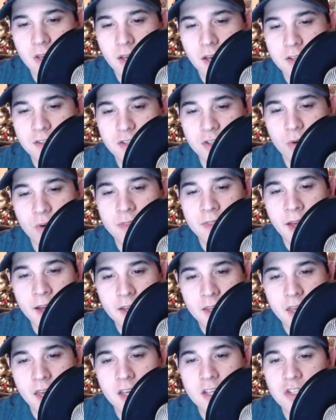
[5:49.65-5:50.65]
And so in
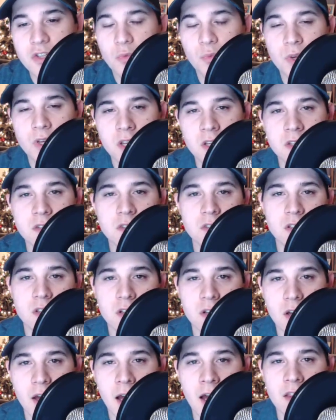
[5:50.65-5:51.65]
that case, we need
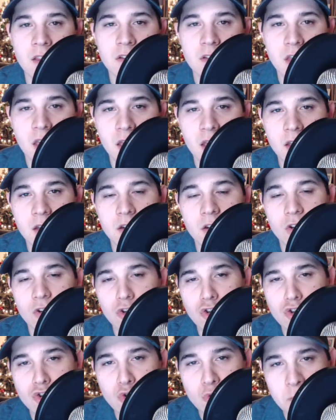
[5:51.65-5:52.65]
to allocate
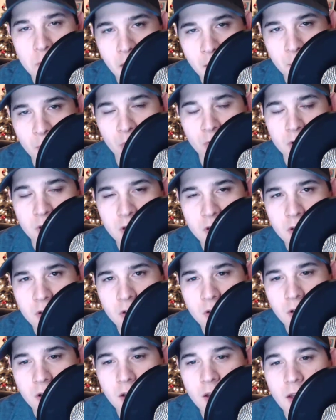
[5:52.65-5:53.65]
new memory
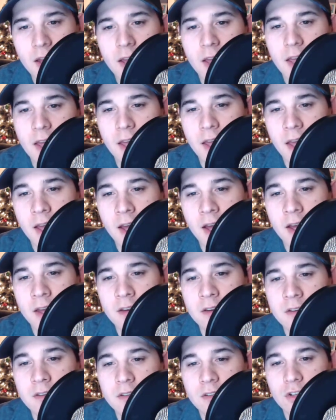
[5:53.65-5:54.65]

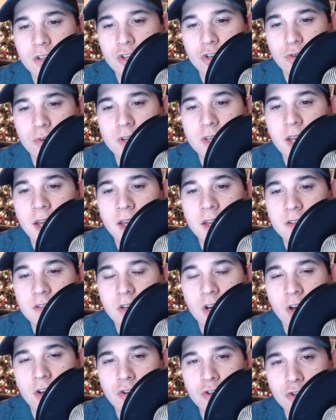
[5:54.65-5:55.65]
and create
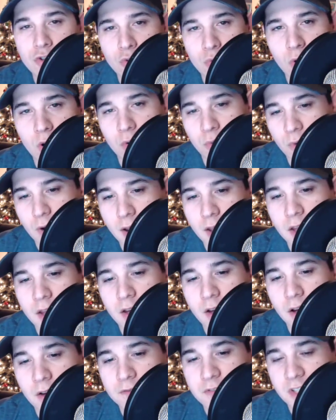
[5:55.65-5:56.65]
a new array
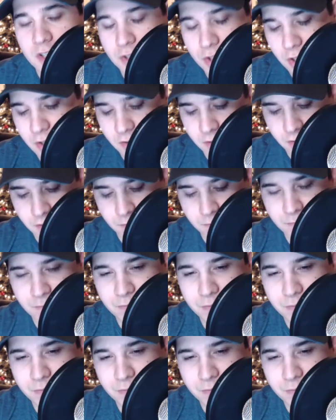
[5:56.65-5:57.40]
of digits.